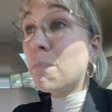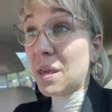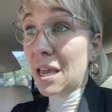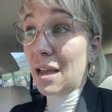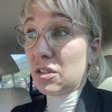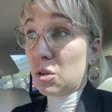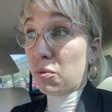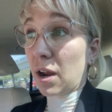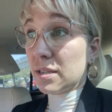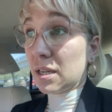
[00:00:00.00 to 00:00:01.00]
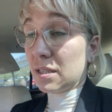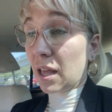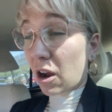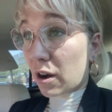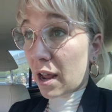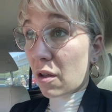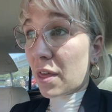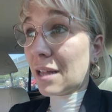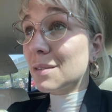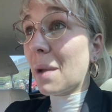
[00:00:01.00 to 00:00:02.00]
be as depressed as they are now.
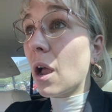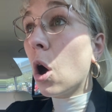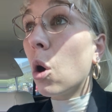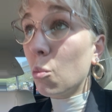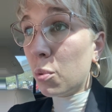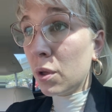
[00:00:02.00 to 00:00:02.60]
That's my hope.